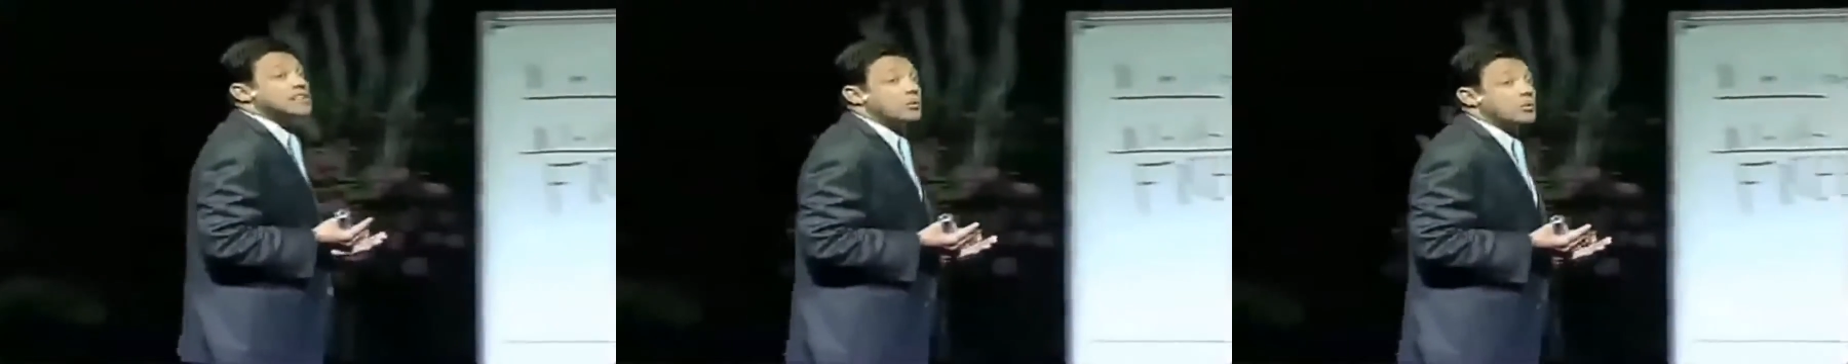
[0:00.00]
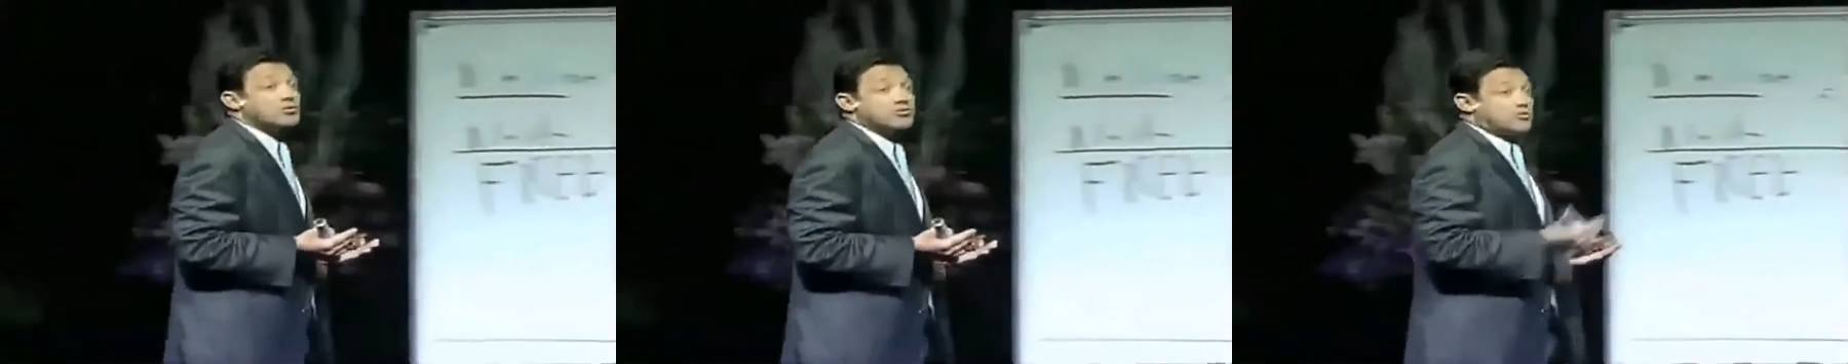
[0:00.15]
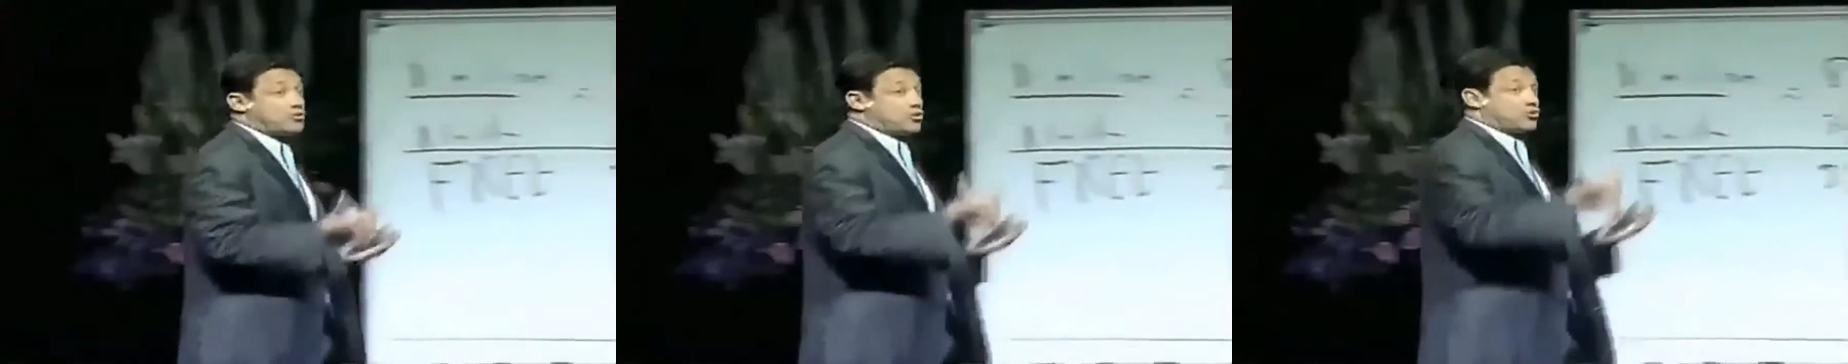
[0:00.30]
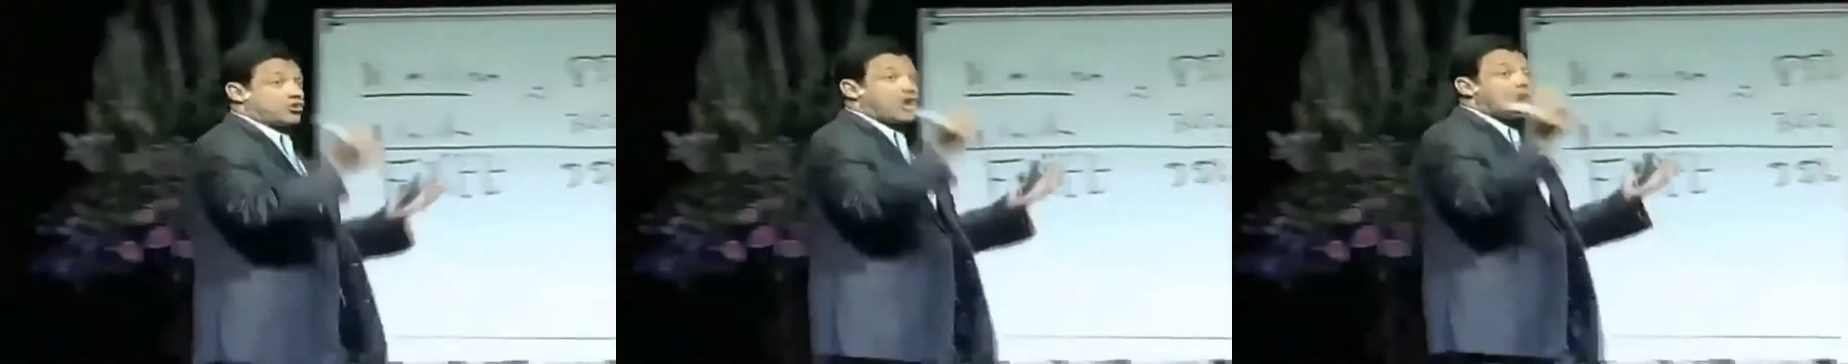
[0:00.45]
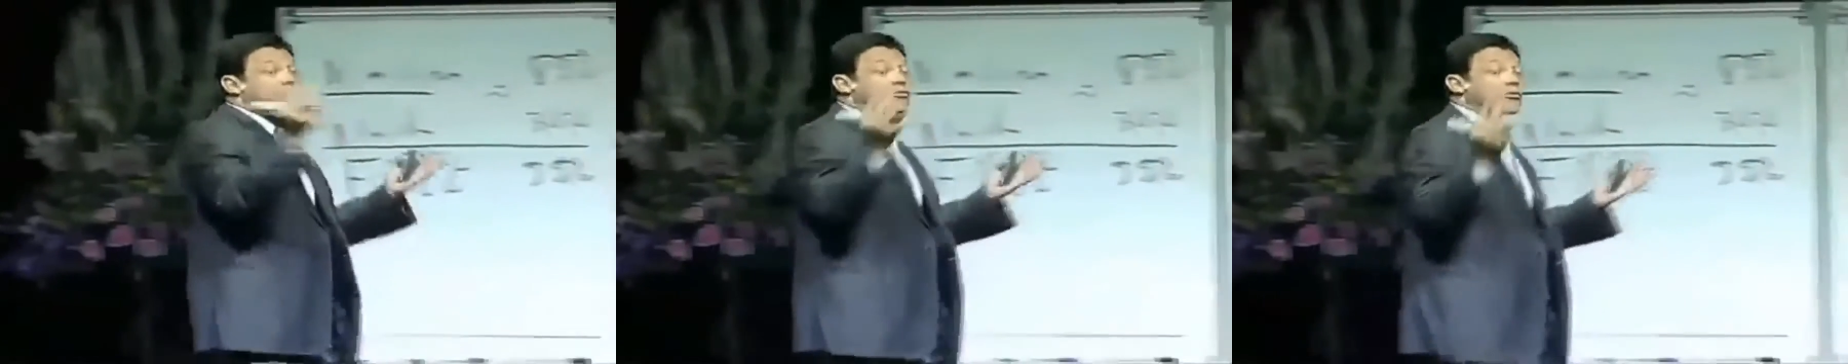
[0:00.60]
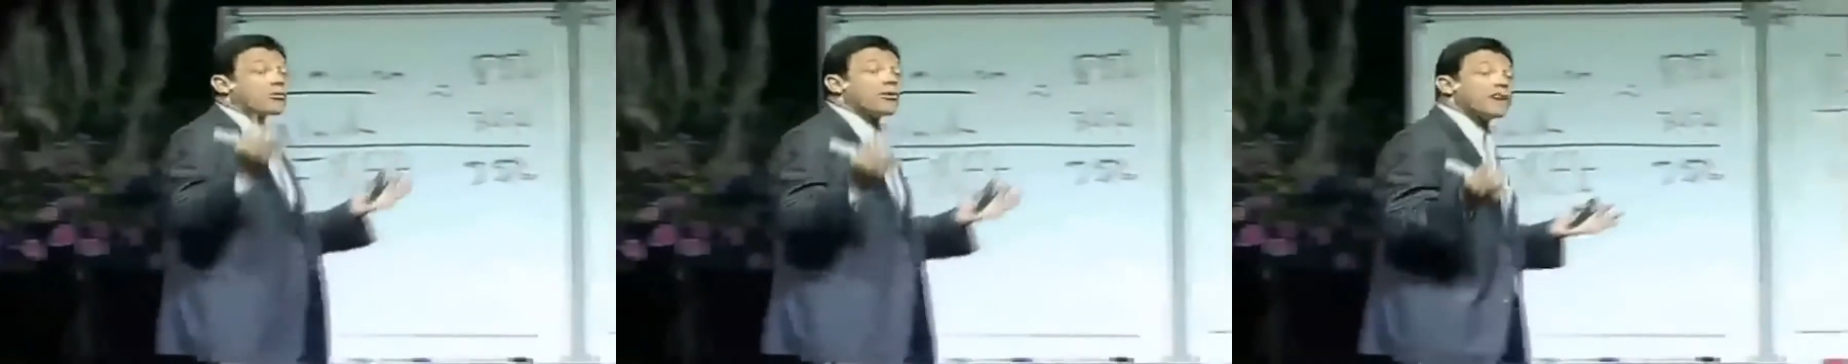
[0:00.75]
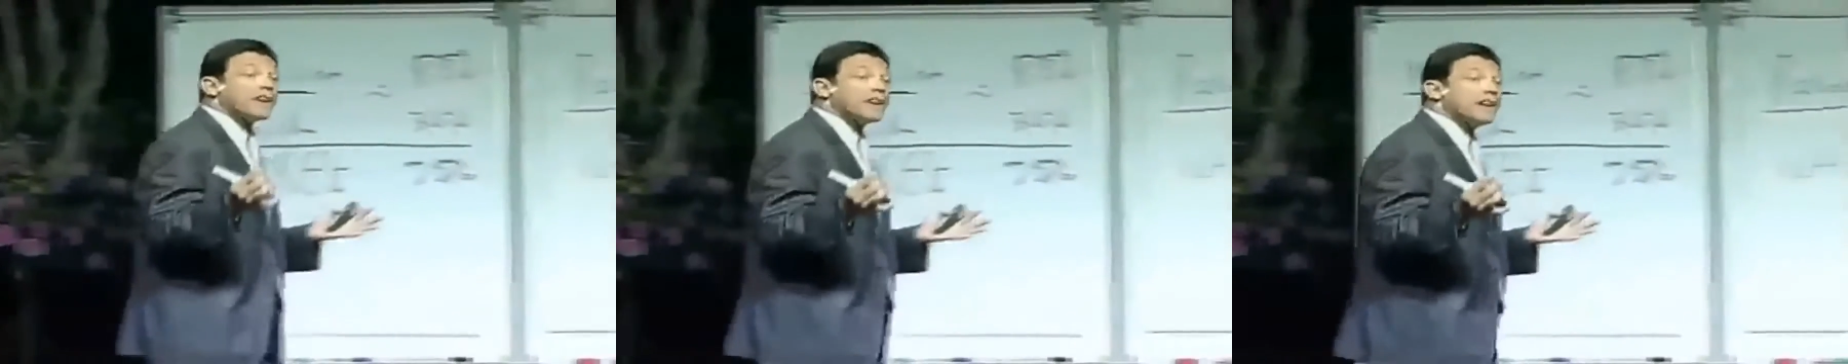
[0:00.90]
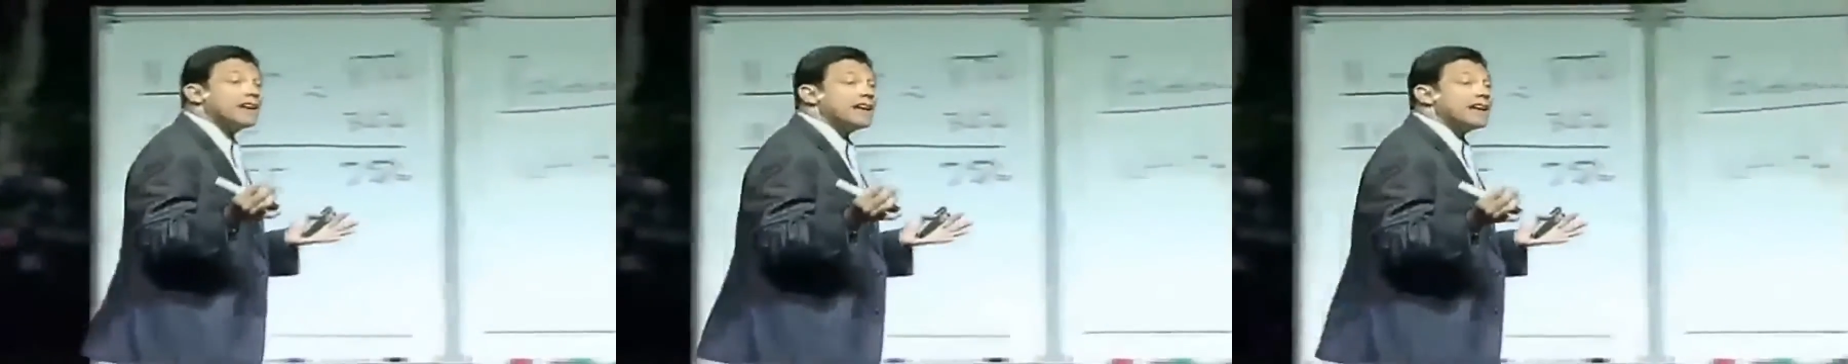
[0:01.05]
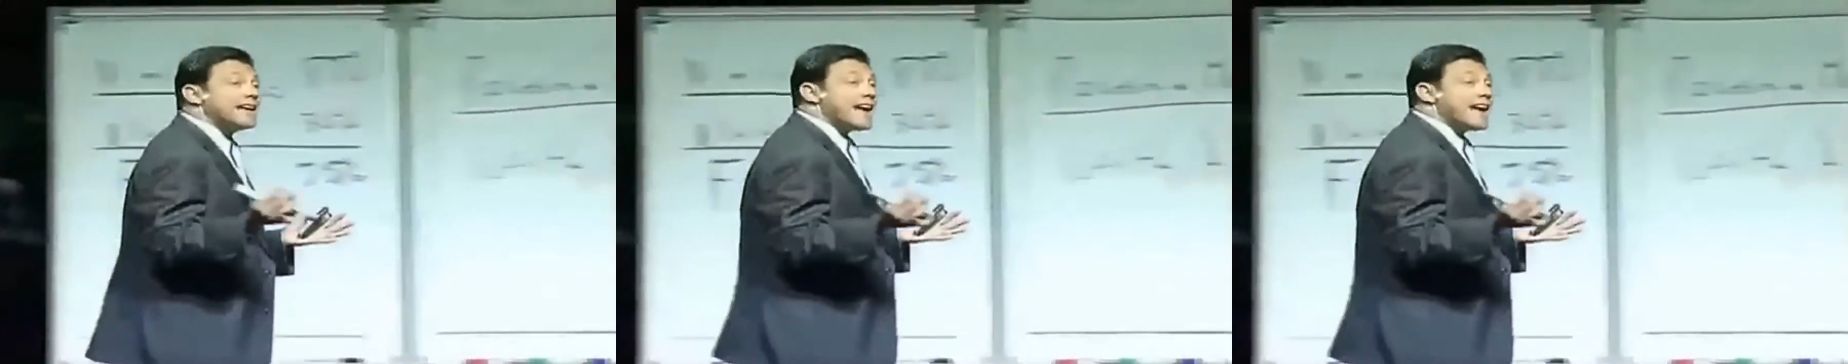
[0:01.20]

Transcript: that were suffering.